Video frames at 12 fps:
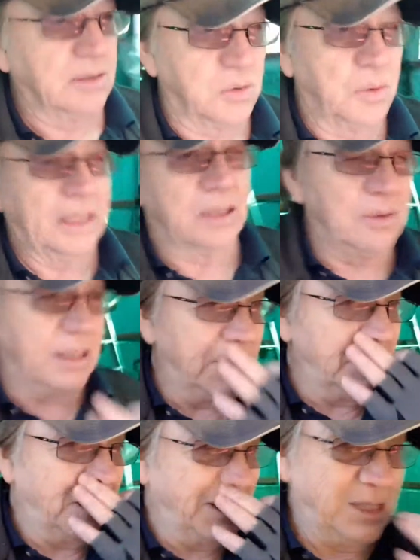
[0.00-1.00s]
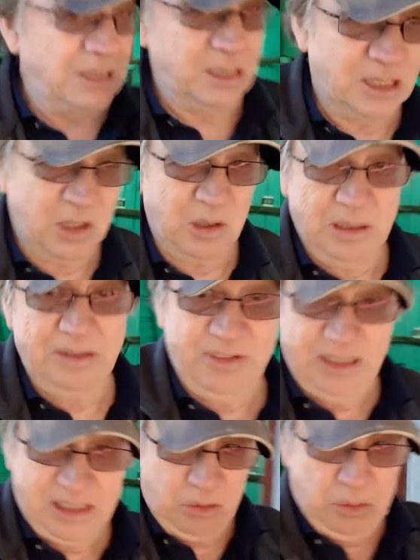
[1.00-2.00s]
to Wangaratta to get this tyre
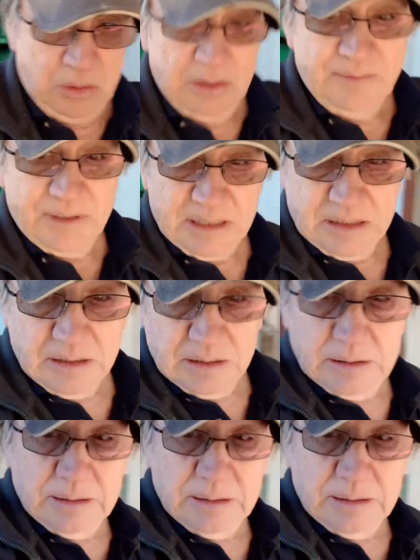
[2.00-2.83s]
fixed, so I'll leave it in the